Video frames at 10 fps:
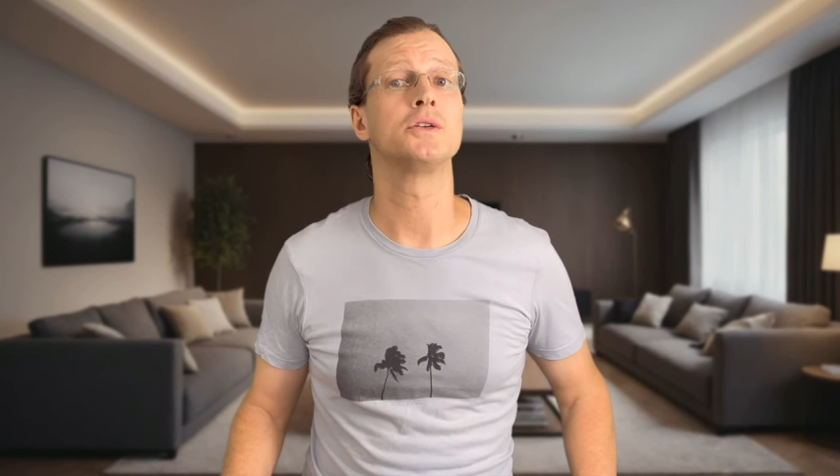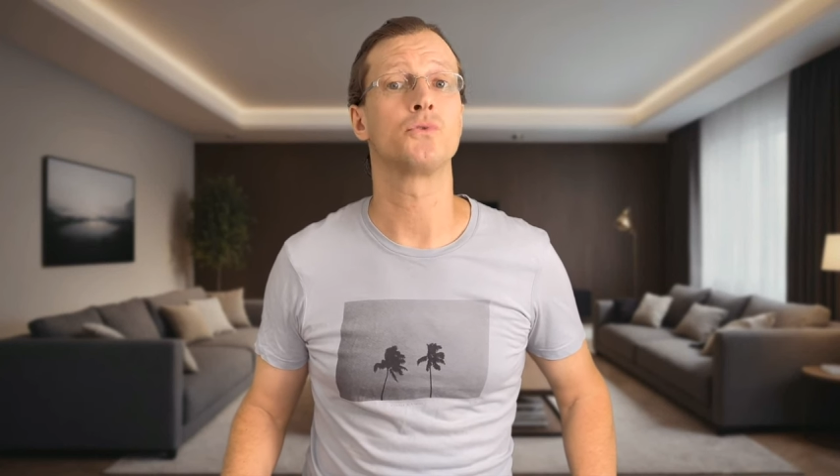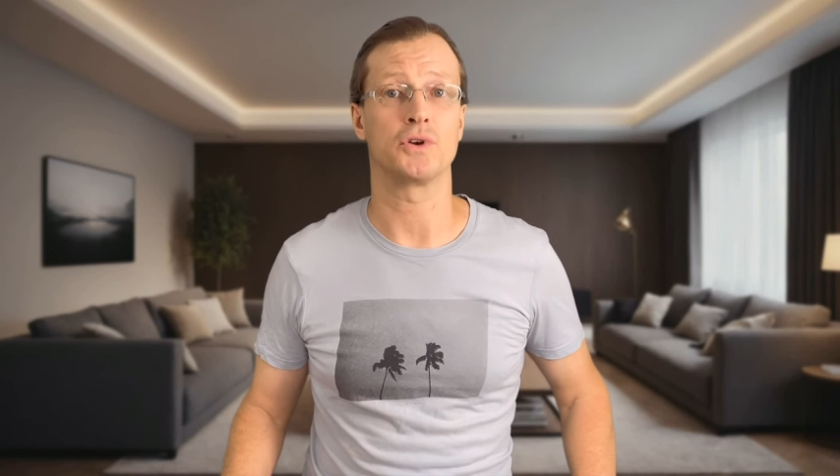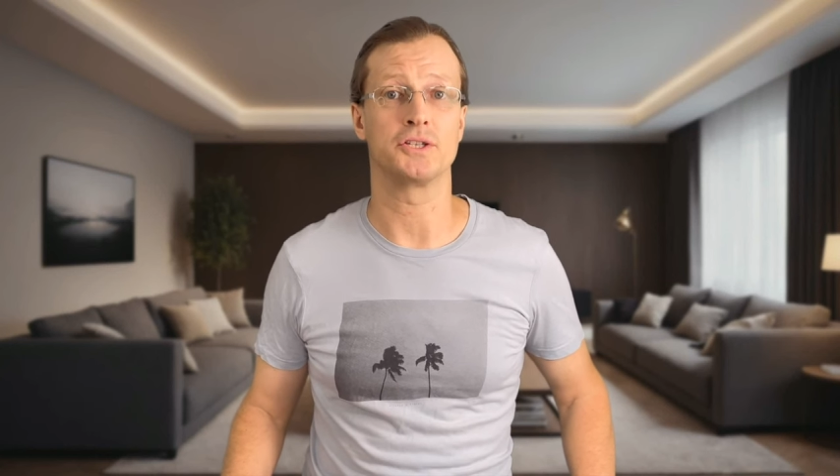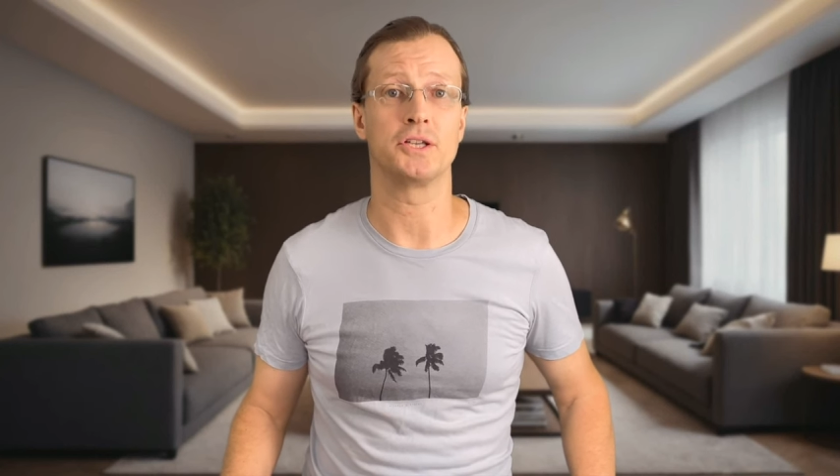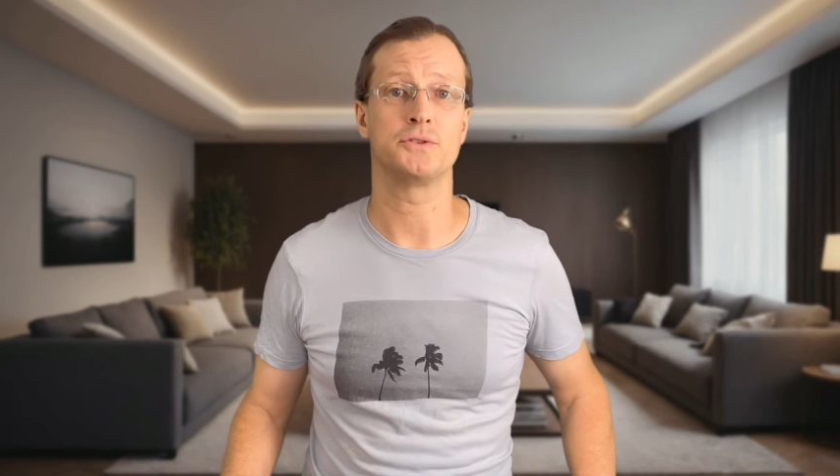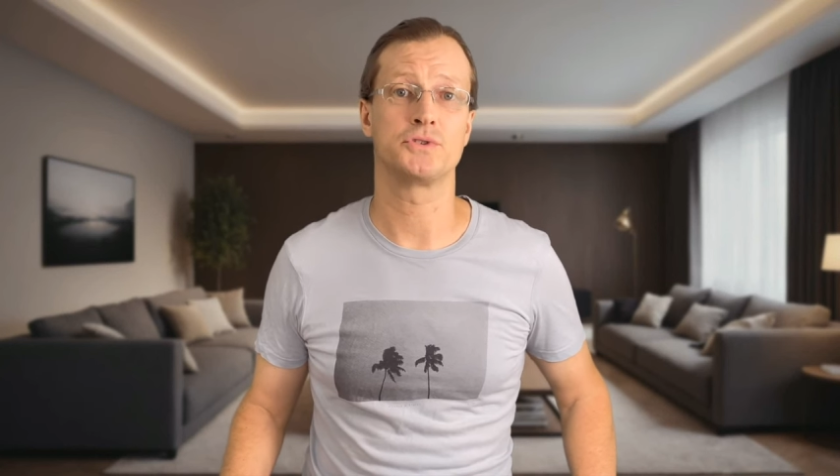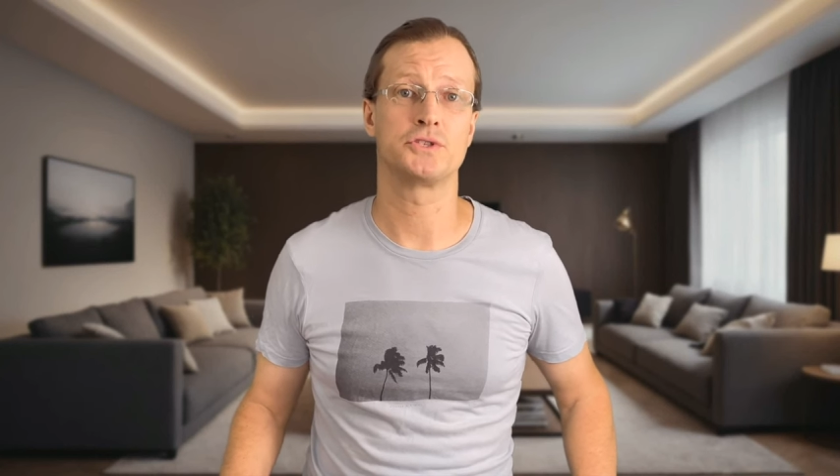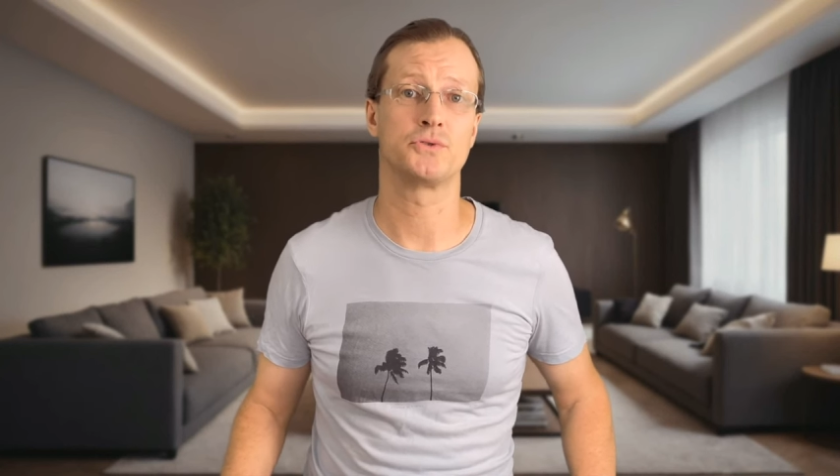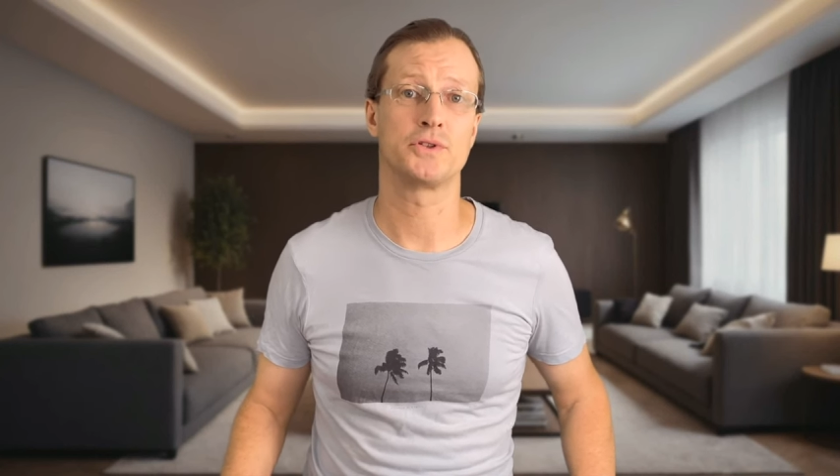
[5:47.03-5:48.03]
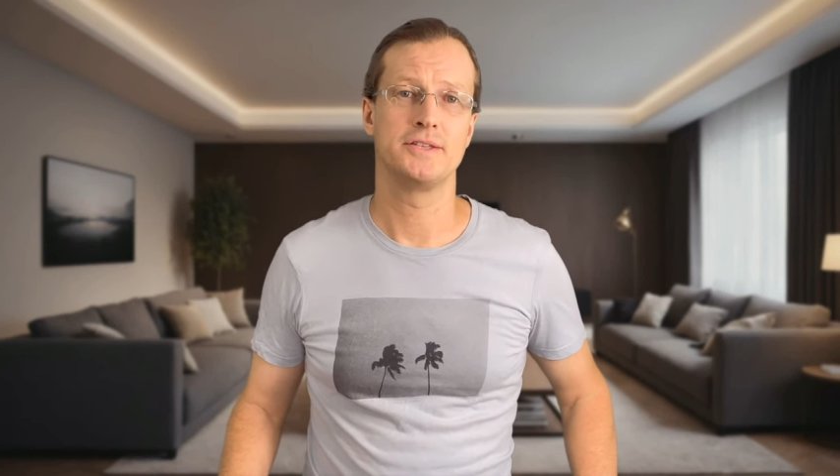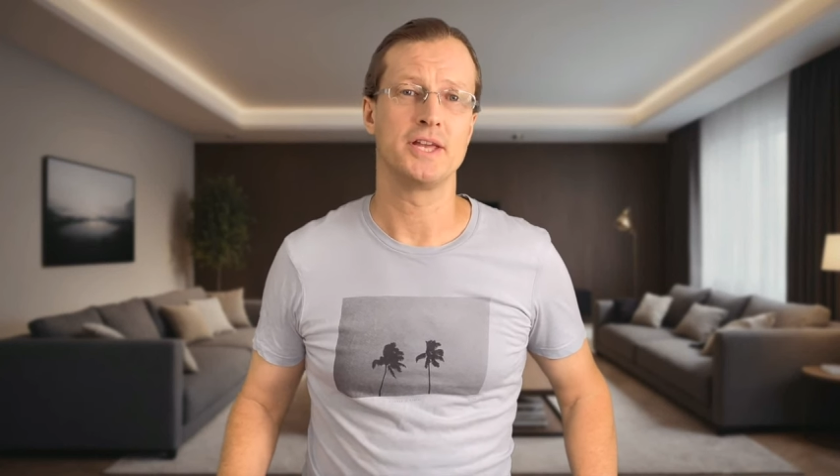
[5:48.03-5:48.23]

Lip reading: your children through the